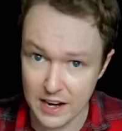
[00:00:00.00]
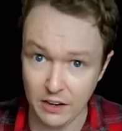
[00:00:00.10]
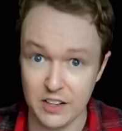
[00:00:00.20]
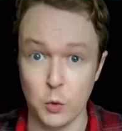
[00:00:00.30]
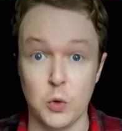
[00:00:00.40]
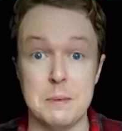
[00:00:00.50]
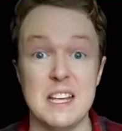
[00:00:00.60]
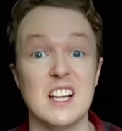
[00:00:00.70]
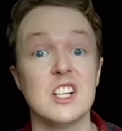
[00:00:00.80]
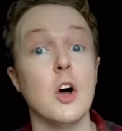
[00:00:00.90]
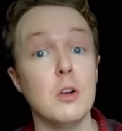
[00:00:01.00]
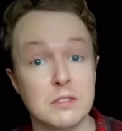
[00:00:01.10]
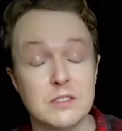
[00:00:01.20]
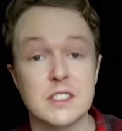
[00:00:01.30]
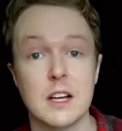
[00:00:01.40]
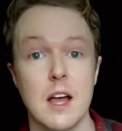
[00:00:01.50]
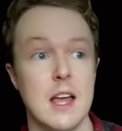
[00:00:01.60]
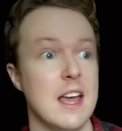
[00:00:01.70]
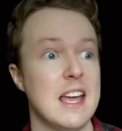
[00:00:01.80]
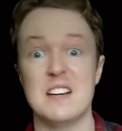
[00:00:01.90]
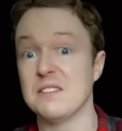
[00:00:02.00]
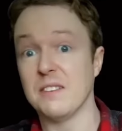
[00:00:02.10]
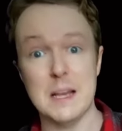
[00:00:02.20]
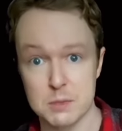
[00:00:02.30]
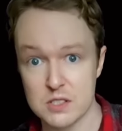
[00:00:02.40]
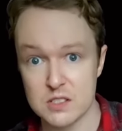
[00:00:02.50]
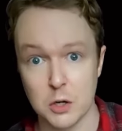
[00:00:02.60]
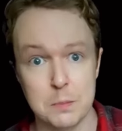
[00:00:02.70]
area would be engulfed in flames.